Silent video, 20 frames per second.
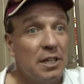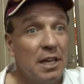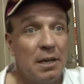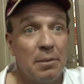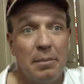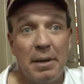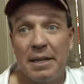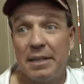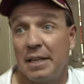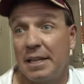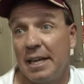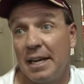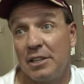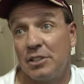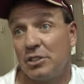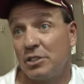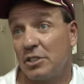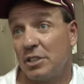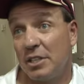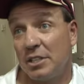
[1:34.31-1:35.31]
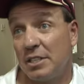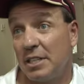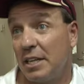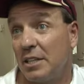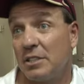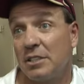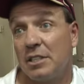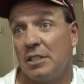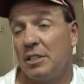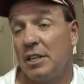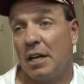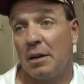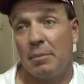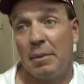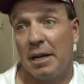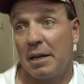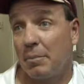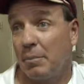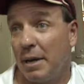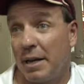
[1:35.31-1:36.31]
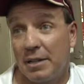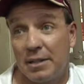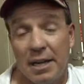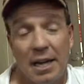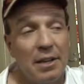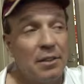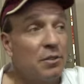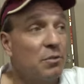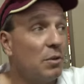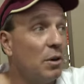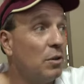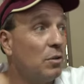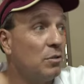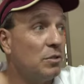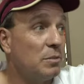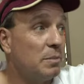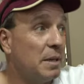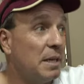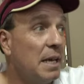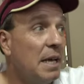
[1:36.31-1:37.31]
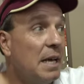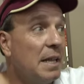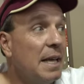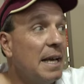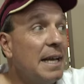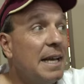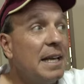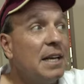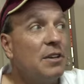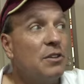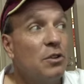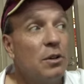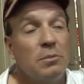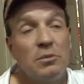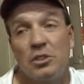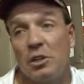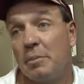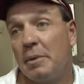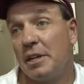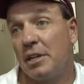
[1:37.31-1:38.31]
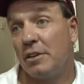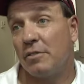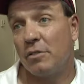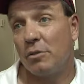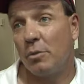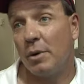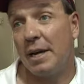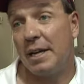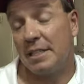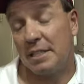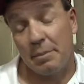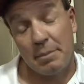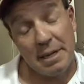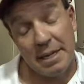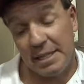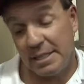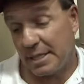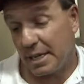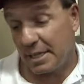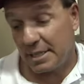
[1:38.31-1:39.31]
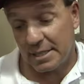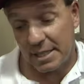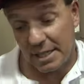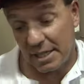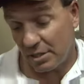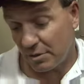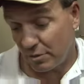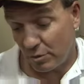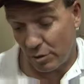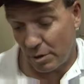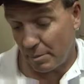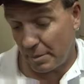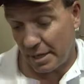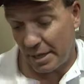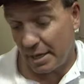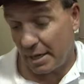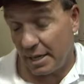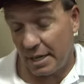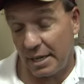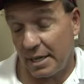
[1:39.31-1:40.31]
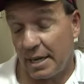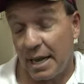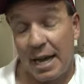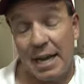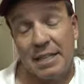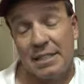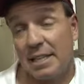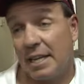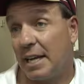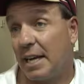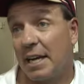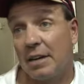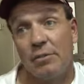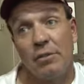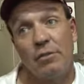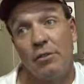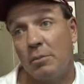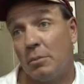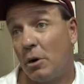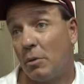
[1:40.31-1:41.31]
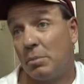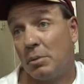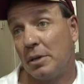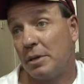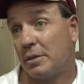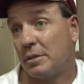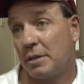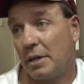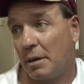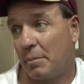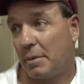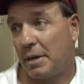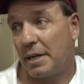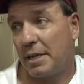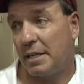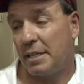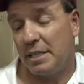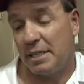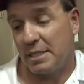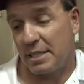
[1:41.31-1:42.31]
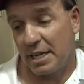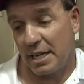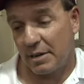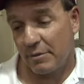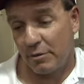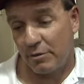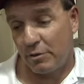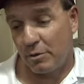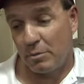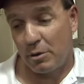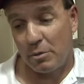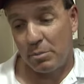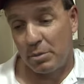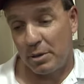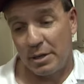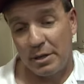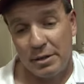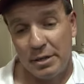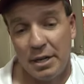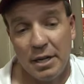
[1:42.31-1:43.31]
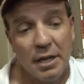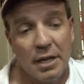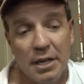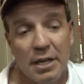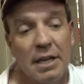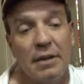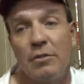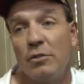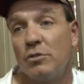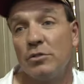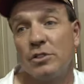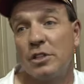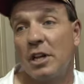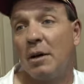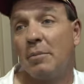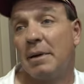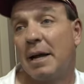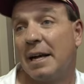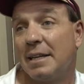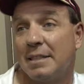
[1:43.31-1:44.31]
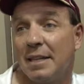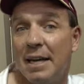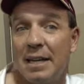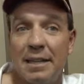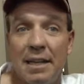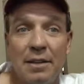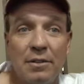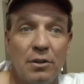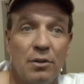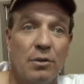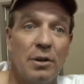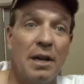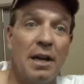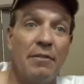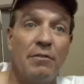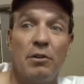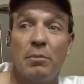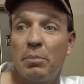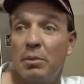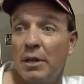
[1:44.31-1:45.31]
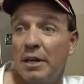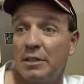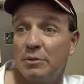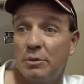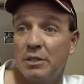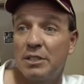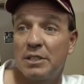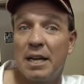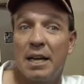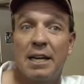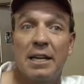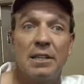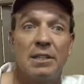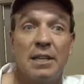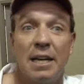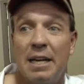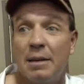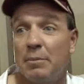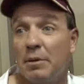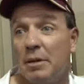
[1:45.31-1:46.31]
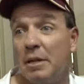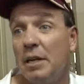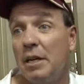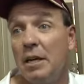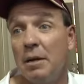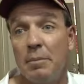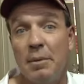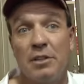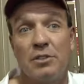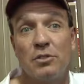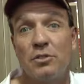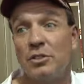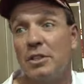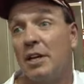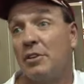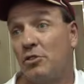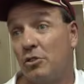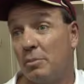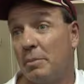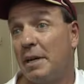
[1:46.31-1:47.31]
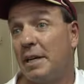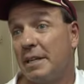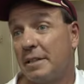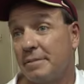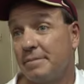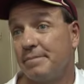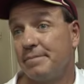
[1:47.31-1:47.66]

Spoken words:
You got to make the catches contested. You got to make them make tight throws. But they get it to him so many different ways. I mean, he's got his hands full. I mean, the guy is a heck of a football player. I mean, he's a heck of a football player, and you're never going to stop guys like that. They're going to have their plays. We just got to contain them and make sure there's not too many.